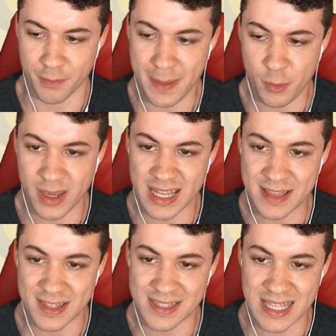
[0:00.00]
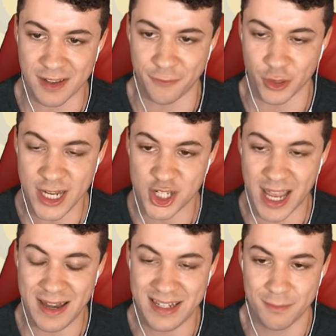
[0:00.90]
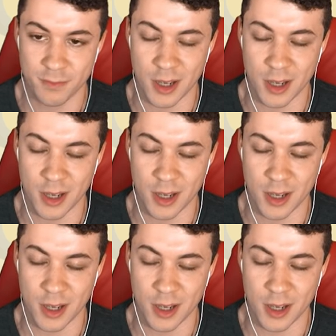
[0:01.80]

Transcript: Maybe we could get this thing to flinch and